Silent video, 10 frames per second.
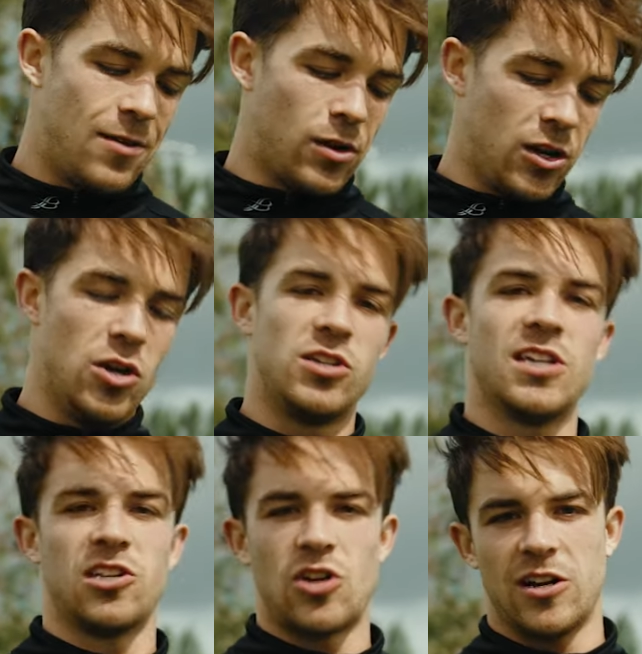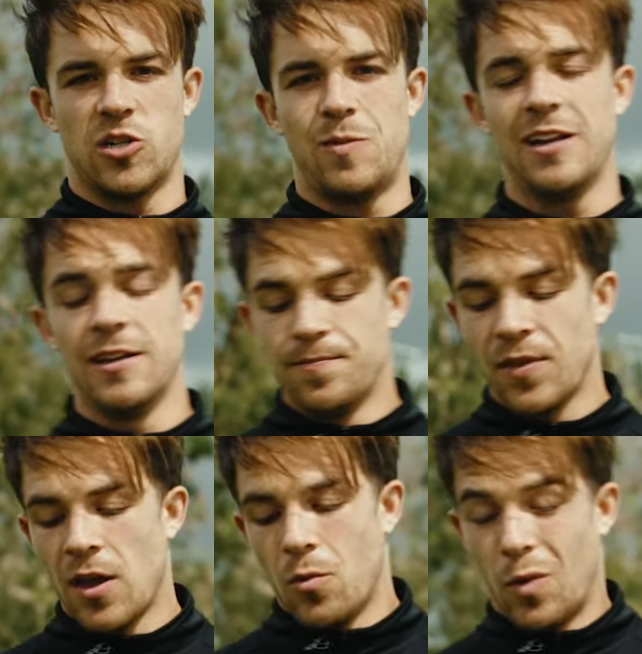We're going to use this to track our speed.
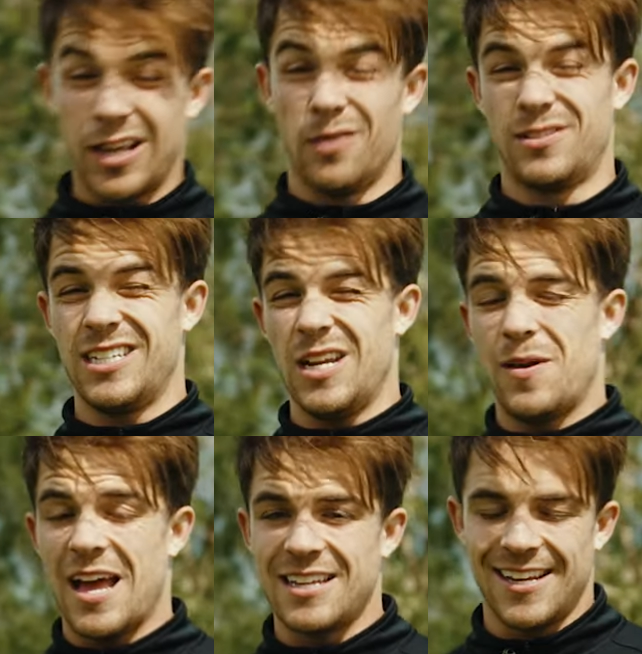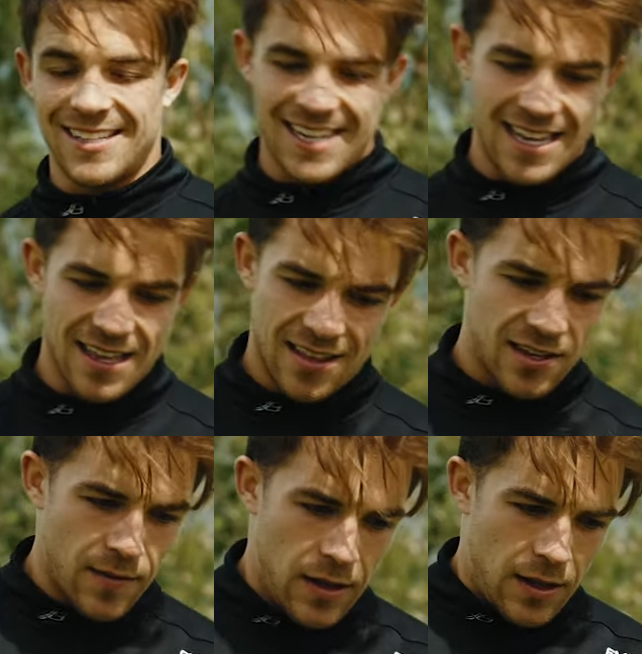When it comes to GPS, you can see that
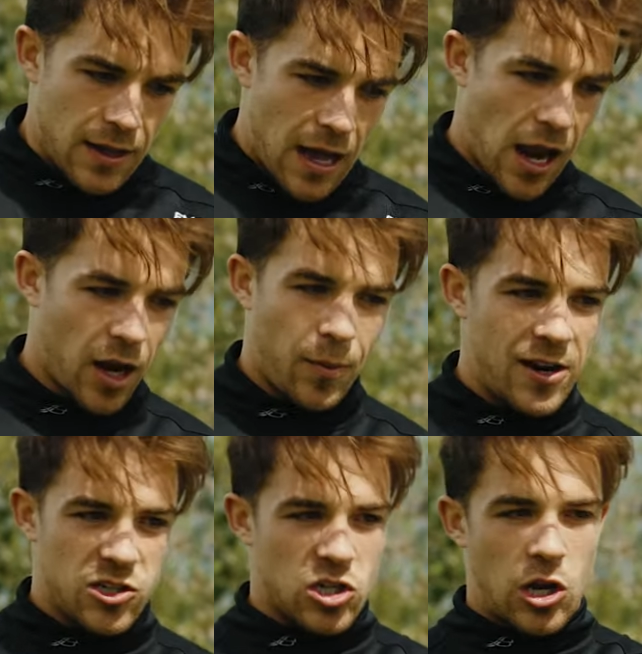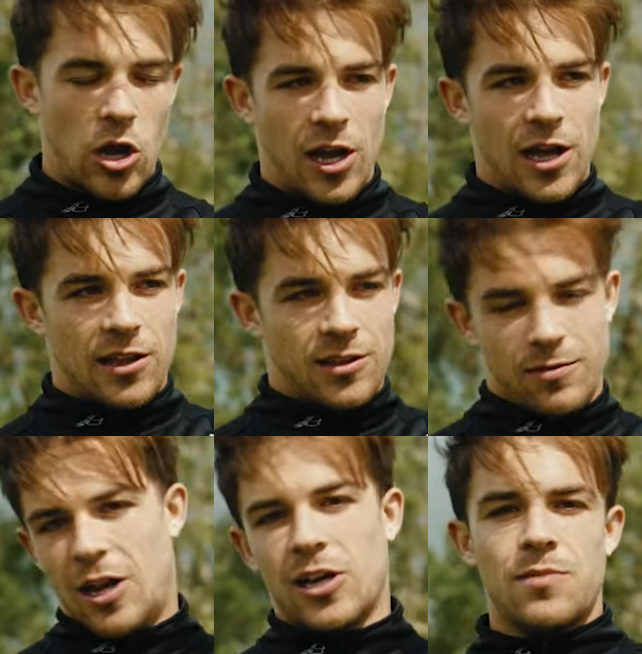a lot of players just look at
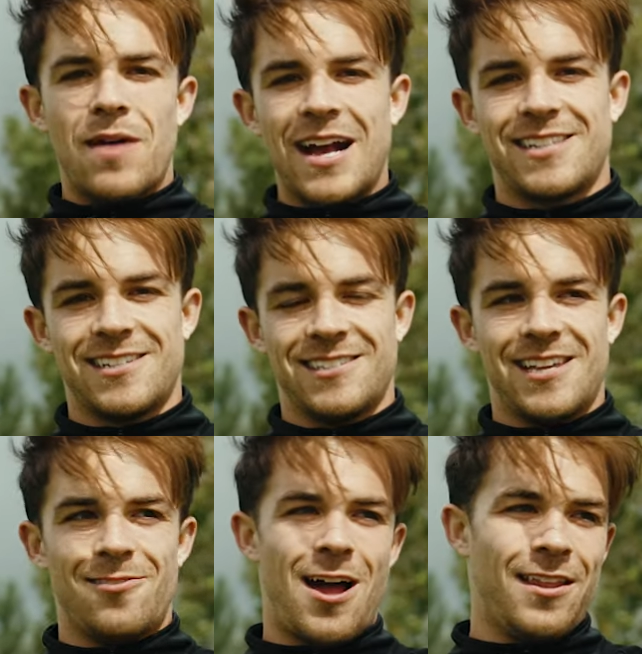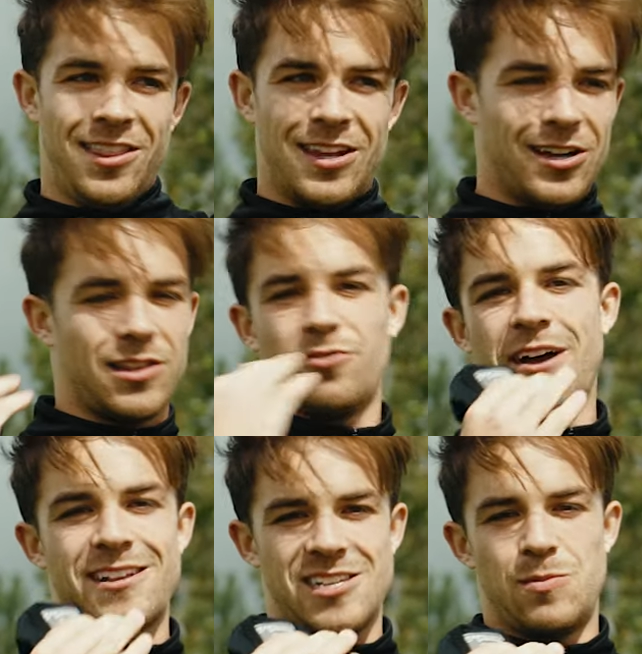the max distance they ran, they look at the
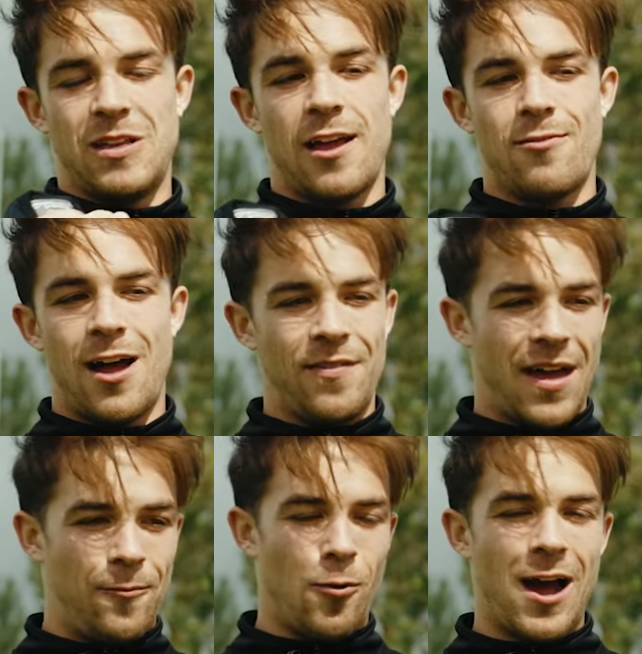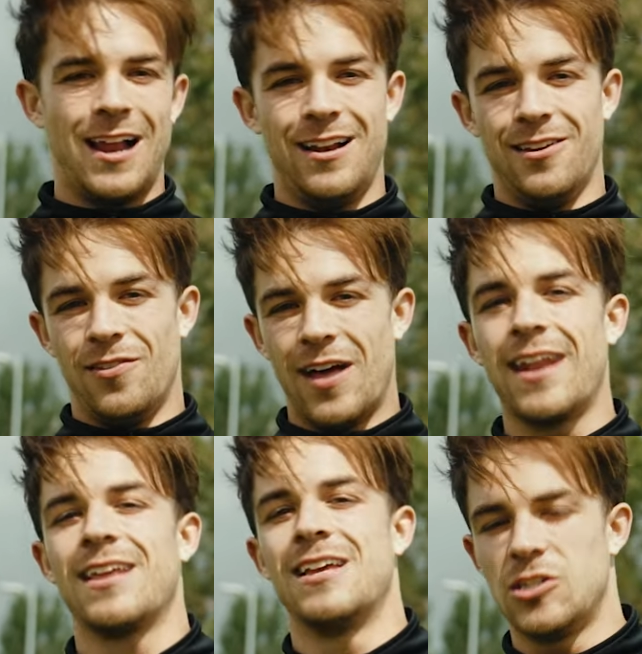fastest speed they ran, and while that
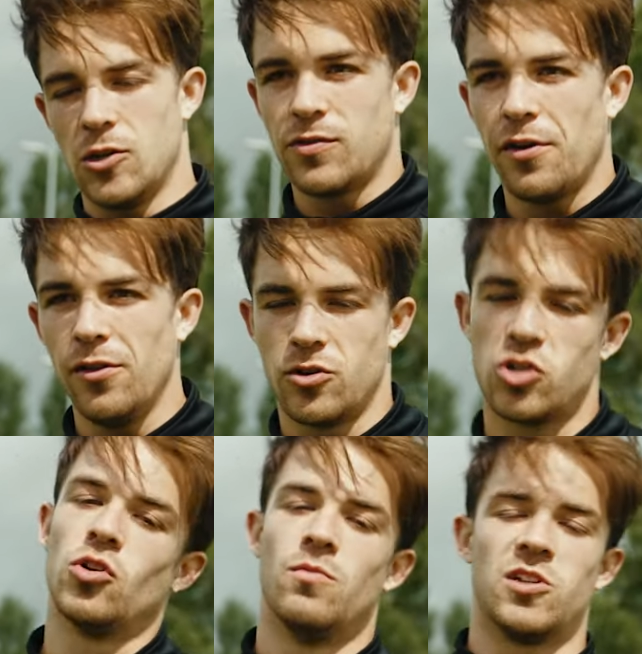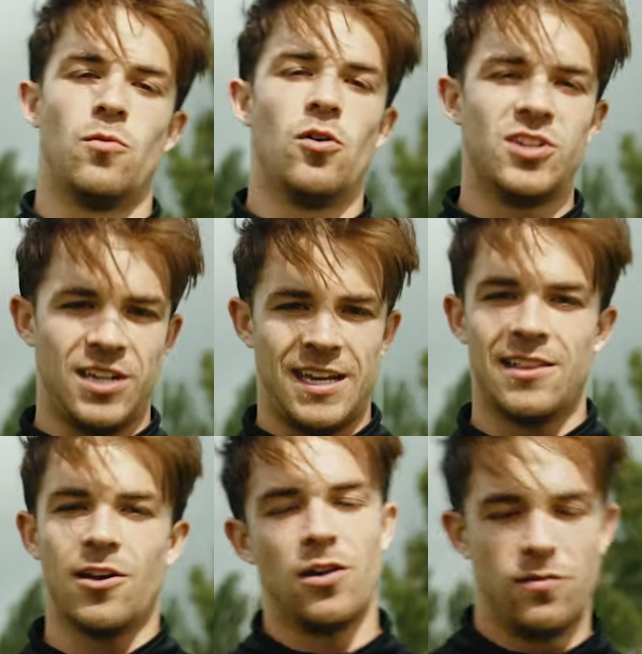is useful, there's so much more that you can get
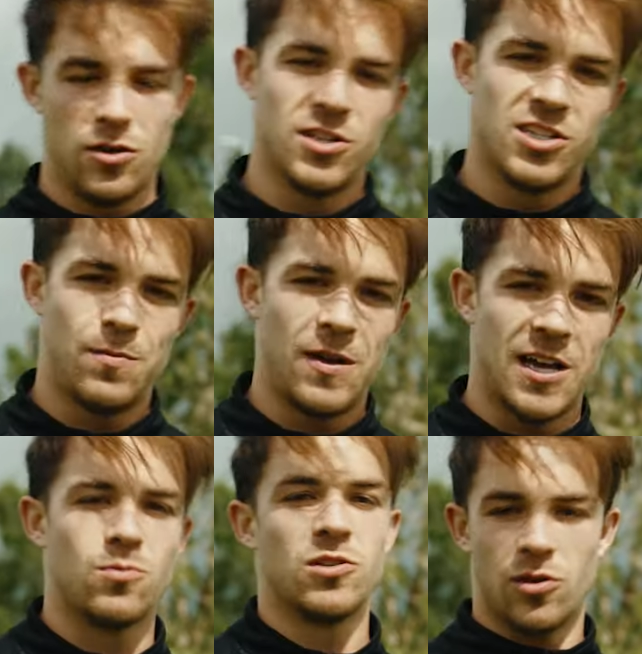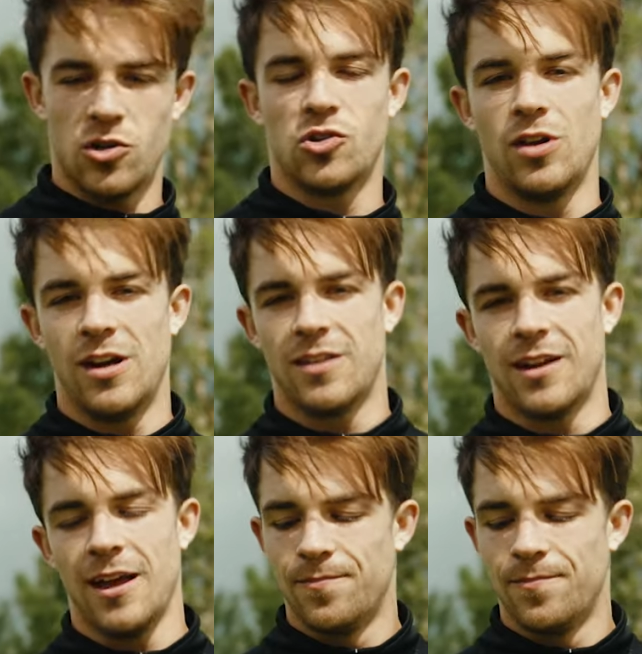out of using the GPS, which I'm going to show you here today.